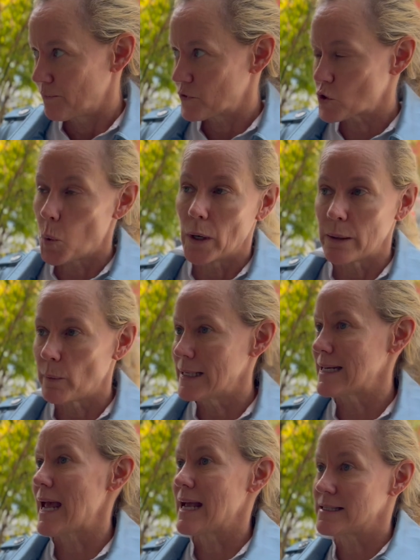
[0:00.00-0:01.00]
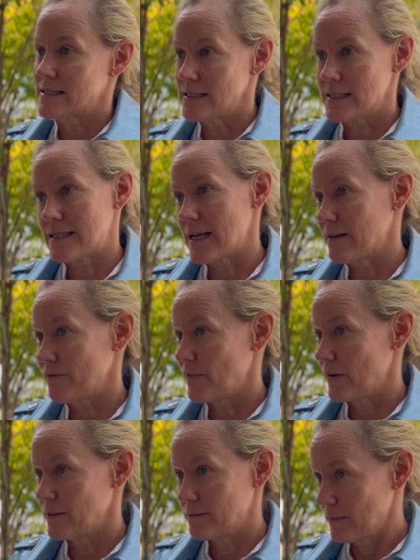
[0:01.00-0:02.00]
21 days instead of
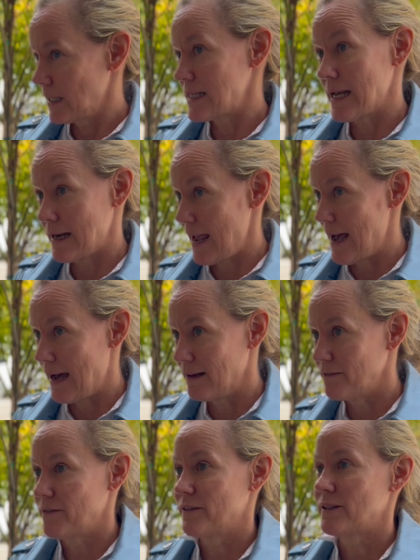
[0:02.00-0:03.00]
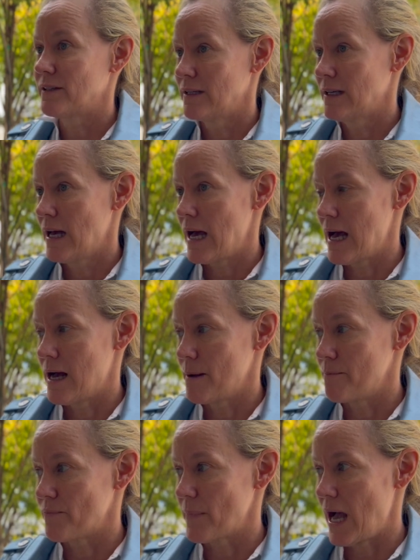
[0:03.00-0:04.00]
a day and a half.
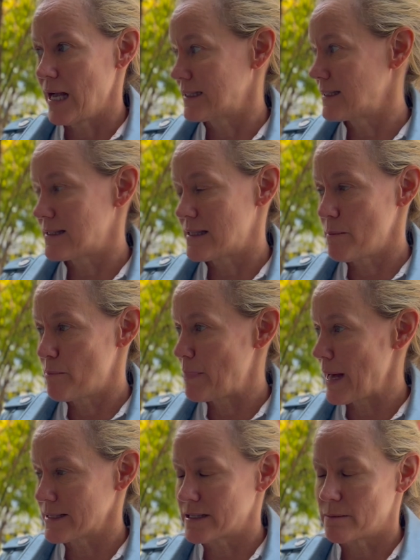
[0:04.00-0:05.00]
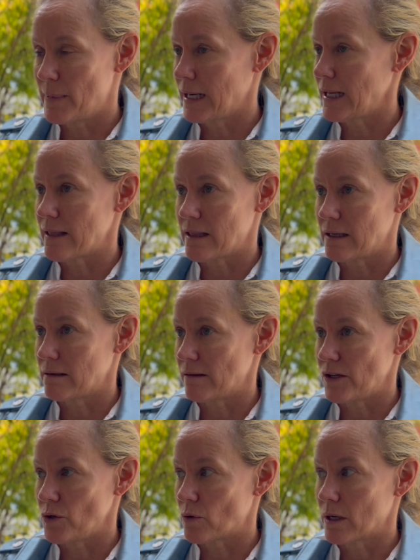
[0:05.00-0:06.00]
Um, it's the best money that
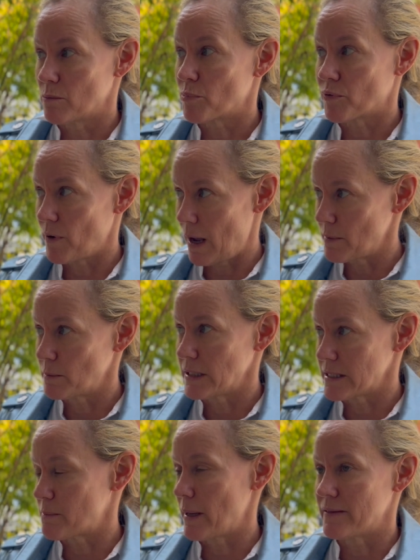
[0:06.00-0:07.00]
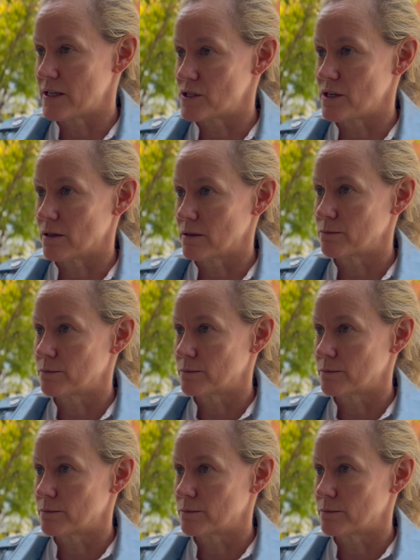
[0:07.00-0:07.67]
you can probably spend this year.